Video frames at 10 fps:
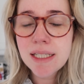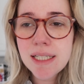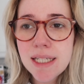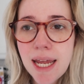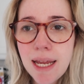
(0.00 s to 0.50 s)

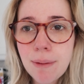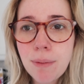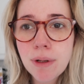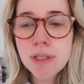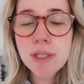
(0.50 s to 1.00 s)
today I
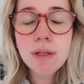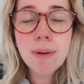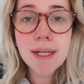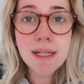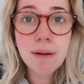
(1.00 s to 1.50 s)
want
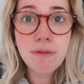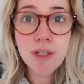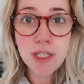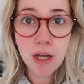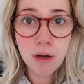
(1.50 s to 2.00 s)
to edit a
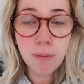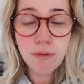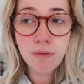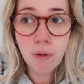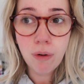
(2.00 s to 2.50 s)
video
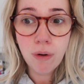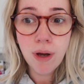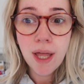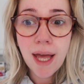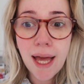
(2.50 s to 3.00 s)

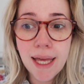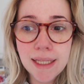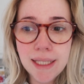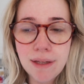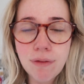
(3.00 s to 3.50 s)
before I
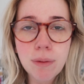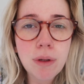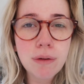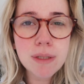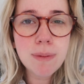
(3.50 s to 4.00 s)
leave. It
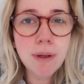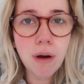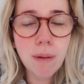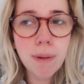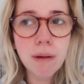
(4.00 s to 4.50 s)
will already be
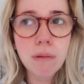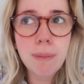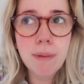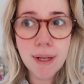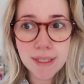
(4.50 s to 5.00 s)
up, it will
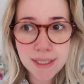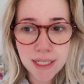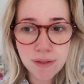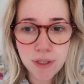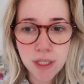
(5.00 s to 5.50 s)
be
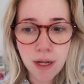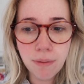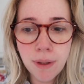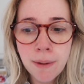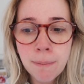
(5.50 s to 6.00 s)
Wednesday's
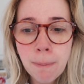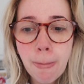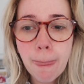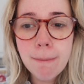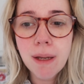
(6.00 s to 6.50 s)
video.
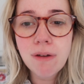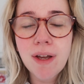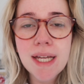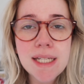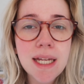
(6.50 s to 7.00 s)
But
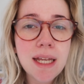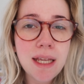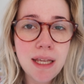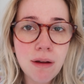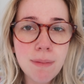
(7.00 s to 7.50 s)
if I edit it
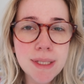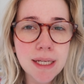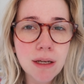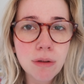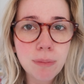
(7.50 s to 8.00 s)
here, it means
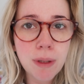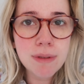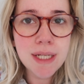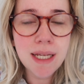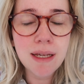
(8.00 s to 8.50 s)
I can
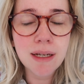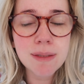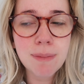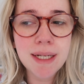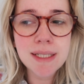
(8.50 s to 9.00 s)
upload it here
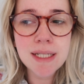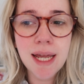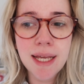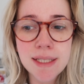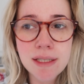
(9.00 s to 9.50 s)
because my
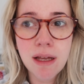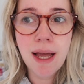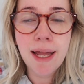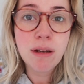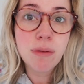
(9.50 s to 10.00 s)
internet is,
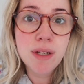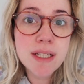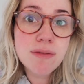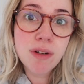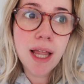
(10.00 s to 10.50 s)
I know that
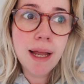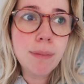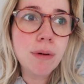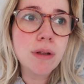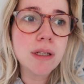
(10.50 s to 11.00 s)
it's
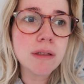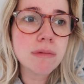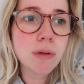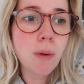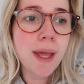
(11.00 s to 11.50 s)
reliable
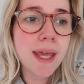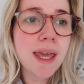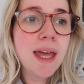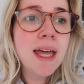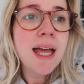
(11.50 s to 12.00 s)
and
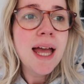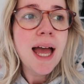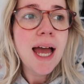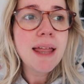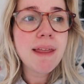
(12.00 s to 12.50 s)
quick.
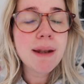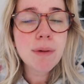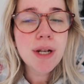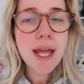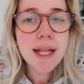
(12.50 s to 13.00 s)
And then
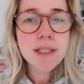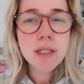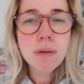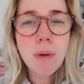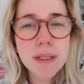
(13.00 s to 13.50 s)
I'm going to head
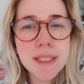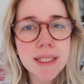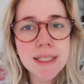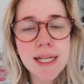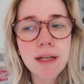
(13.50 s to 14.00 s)
to
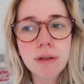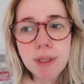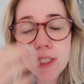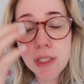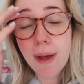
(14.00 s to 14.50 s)
Walton Le Dale,
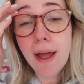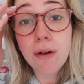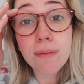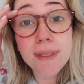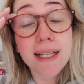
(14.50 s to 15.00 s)
which is where
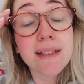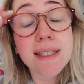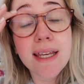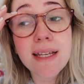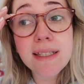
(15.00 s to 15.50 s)

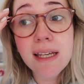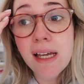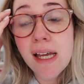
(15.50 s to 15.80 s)
HomeSense is,